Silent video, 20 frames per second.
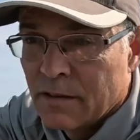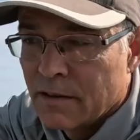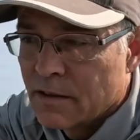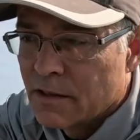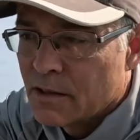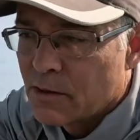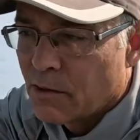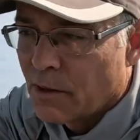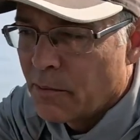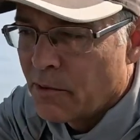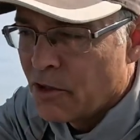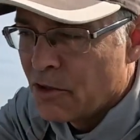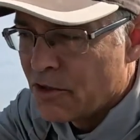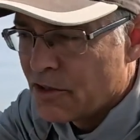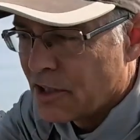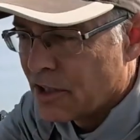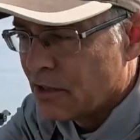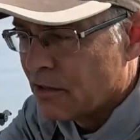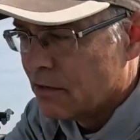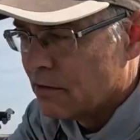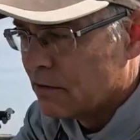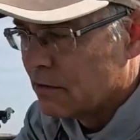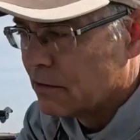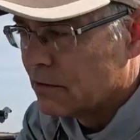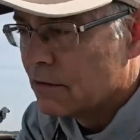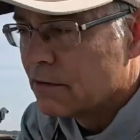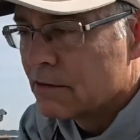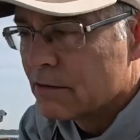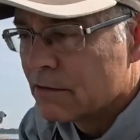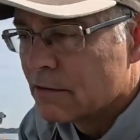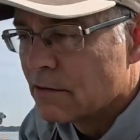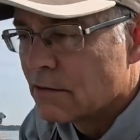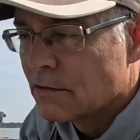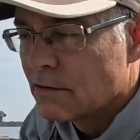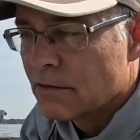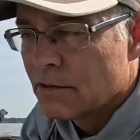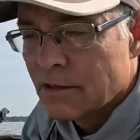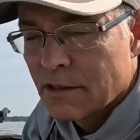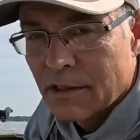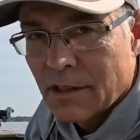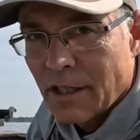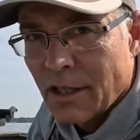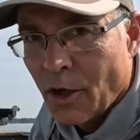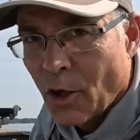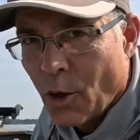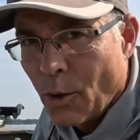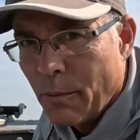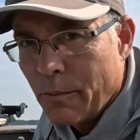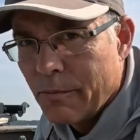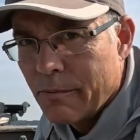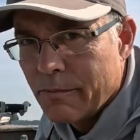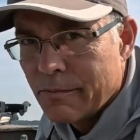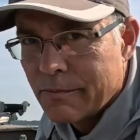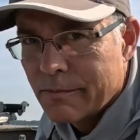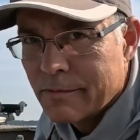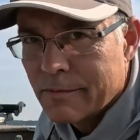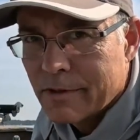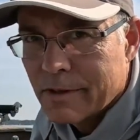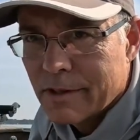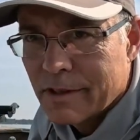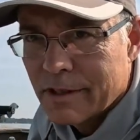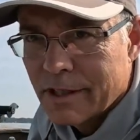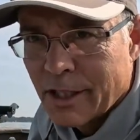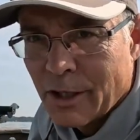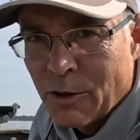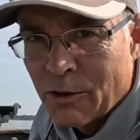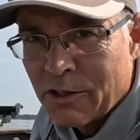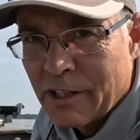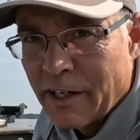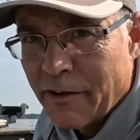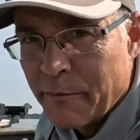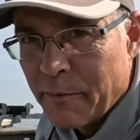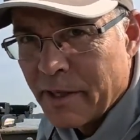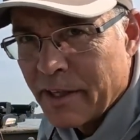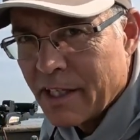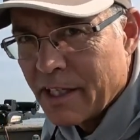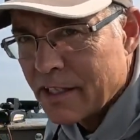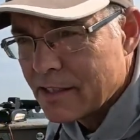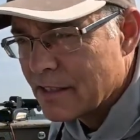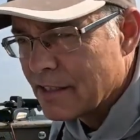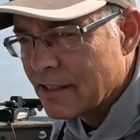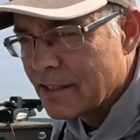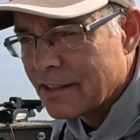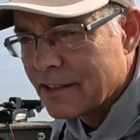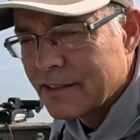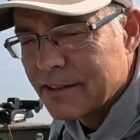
That's what I'm using. Nope, they don't give me these.